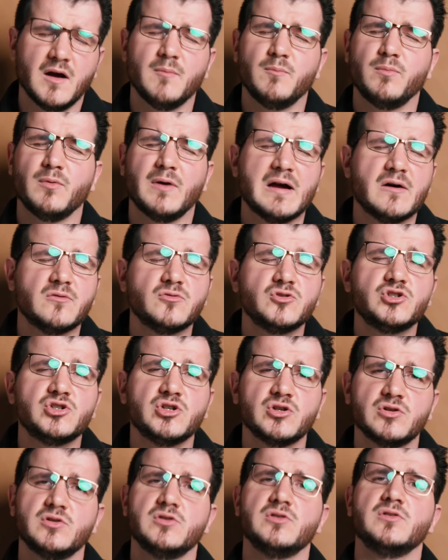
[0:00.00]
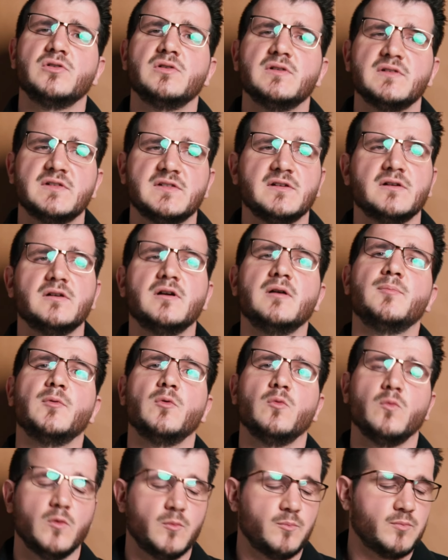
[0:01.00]
brown sugar syrup
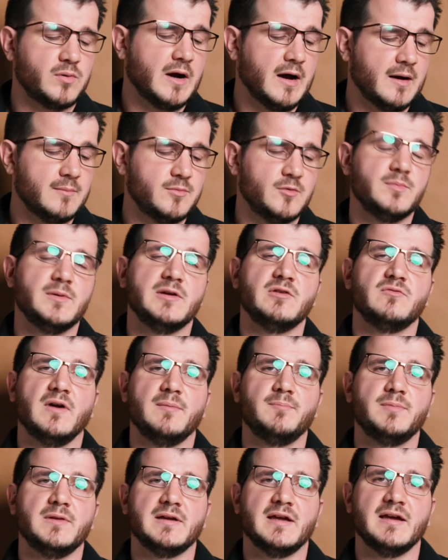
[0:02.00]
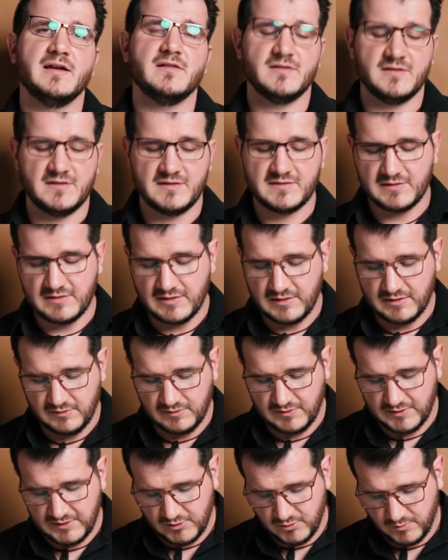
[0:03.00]
will probably replicate this a
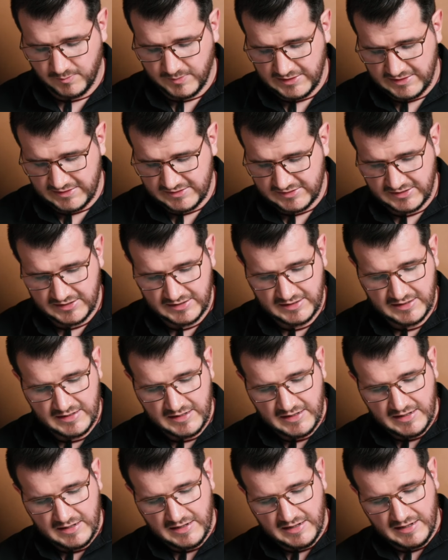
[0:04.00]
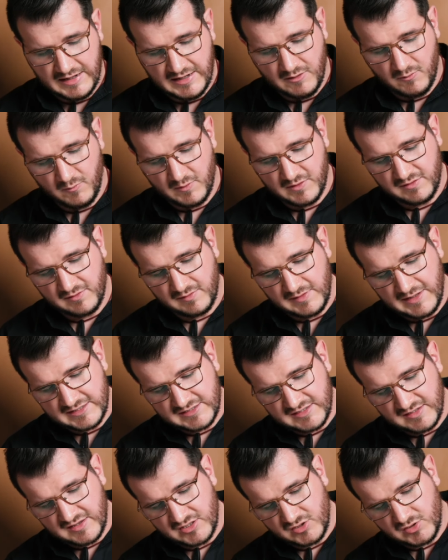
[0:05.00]
little bit with
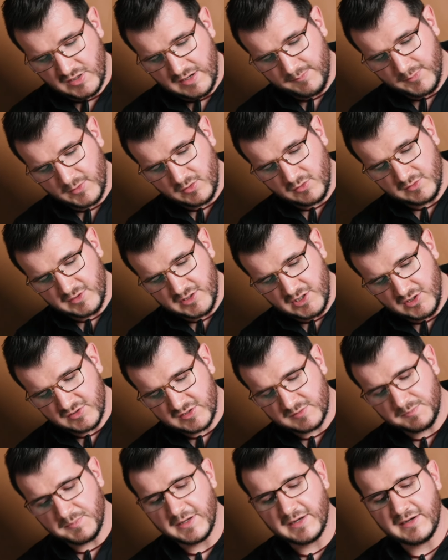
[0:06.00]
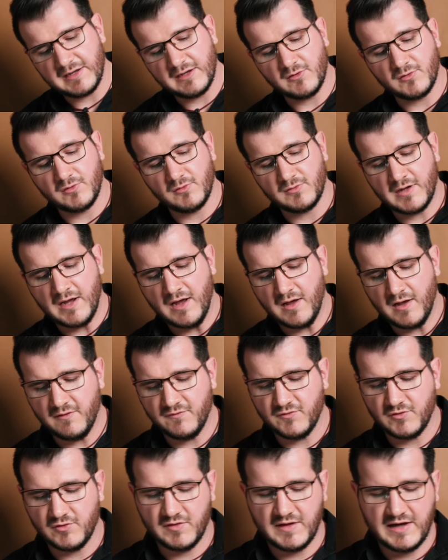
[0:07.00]
less of the tropical notes, but it'll
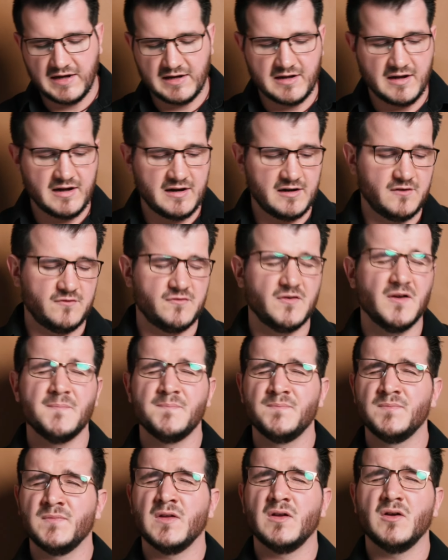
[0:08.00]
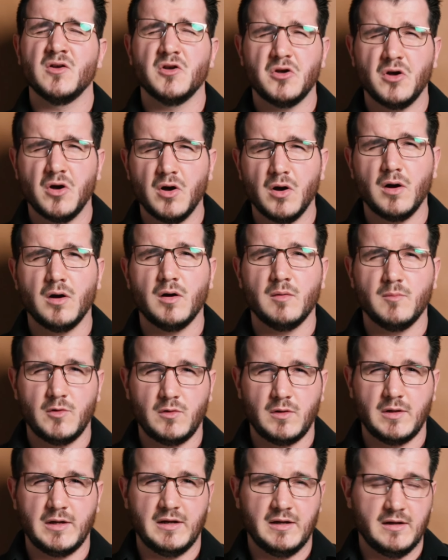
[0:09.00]
cover that kind of
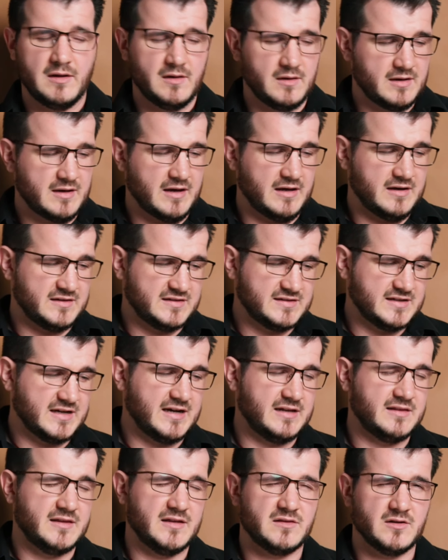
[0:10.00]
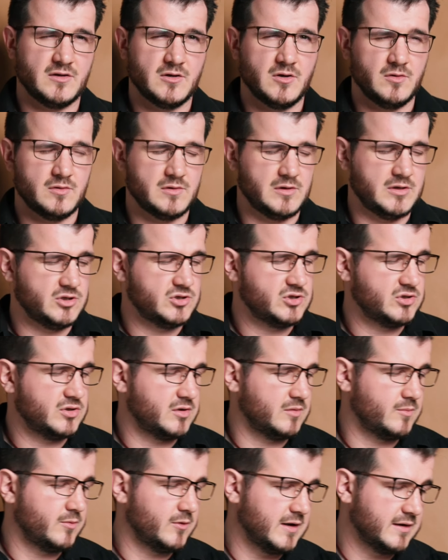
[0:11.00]
caramely kind of side that the coconut
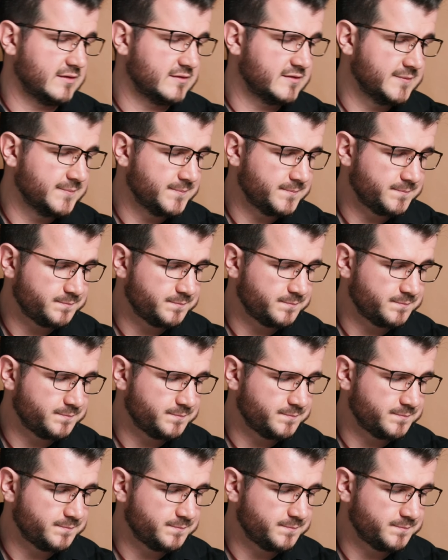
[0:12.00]
sugar brings.